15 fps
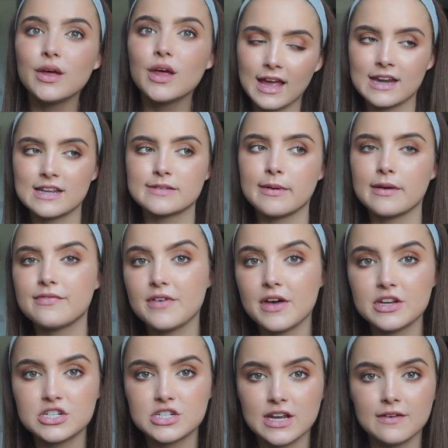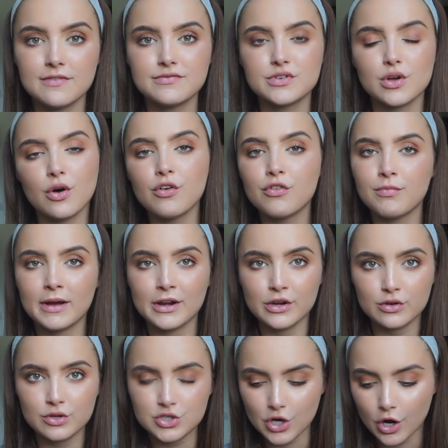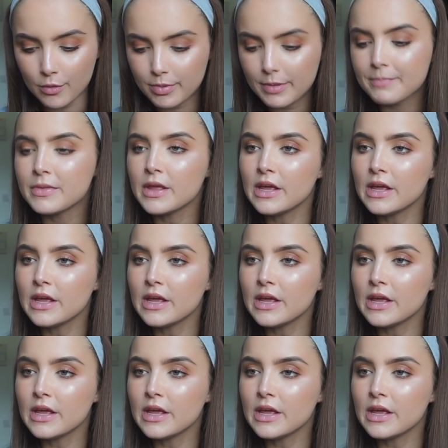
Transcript: and it's my first shift of my new job.